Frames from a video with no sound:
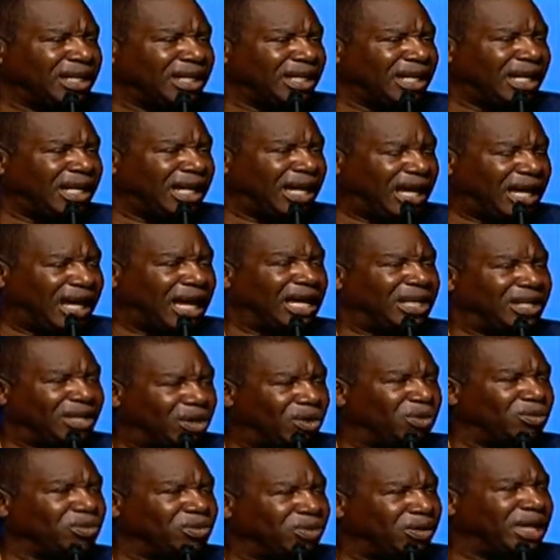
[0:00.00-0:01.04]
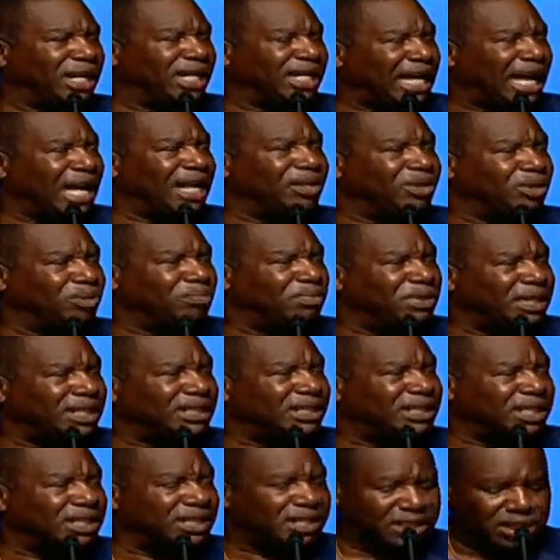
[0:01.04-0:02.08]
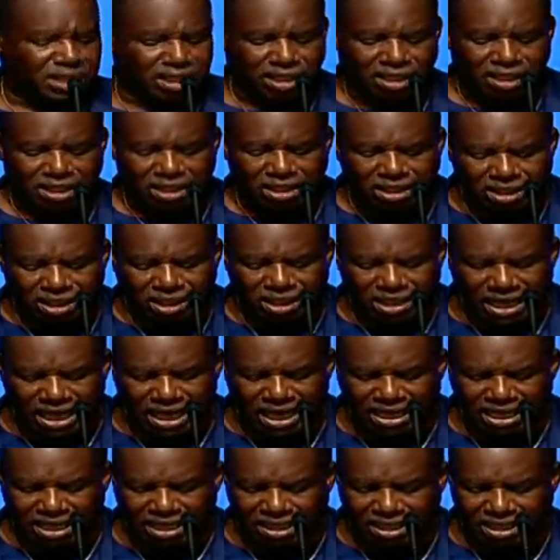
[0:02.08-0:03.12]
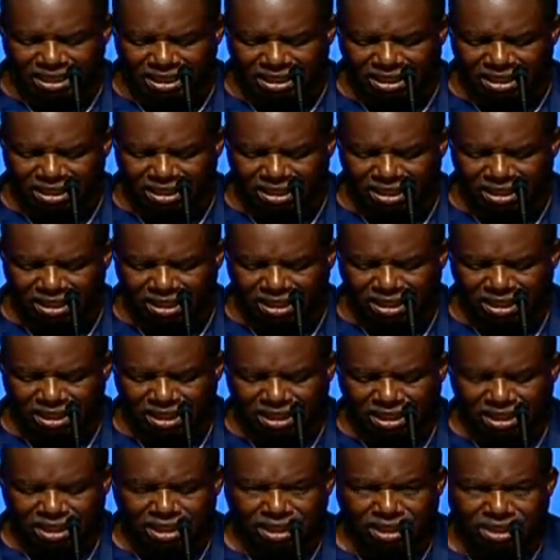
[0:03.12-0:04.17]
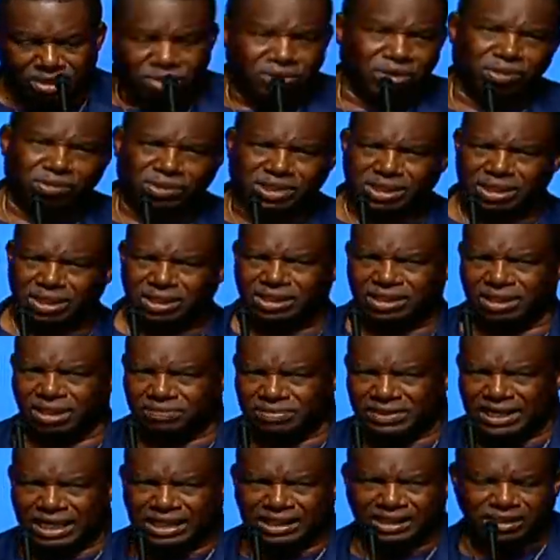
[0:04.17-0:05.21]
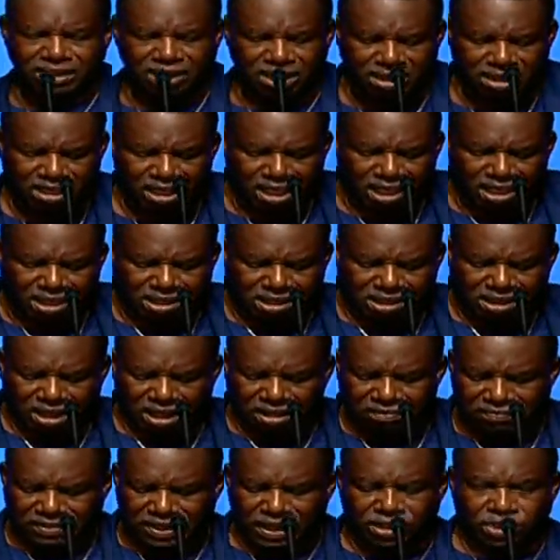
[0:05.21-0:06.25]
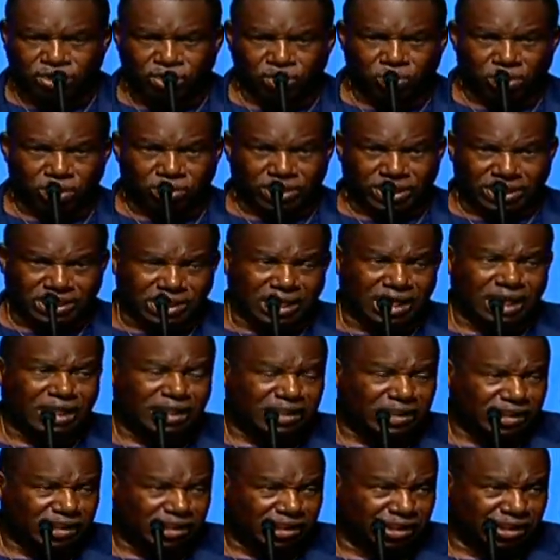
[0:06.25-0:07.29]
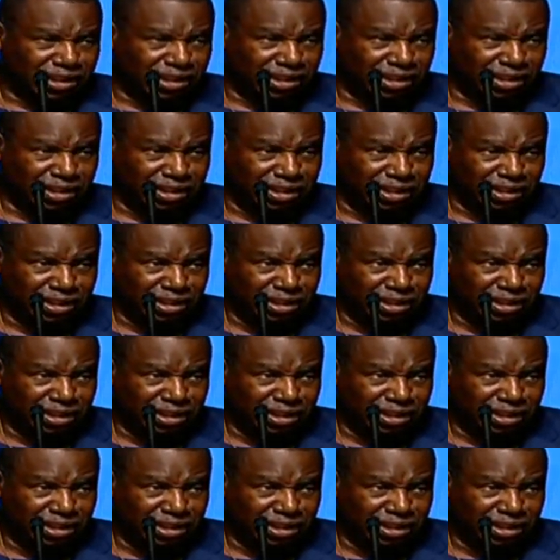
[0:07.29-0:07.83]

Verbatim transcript: And, and, no, you ain't got no business looking at it. You know, t- temptation, stuff that you want to touch.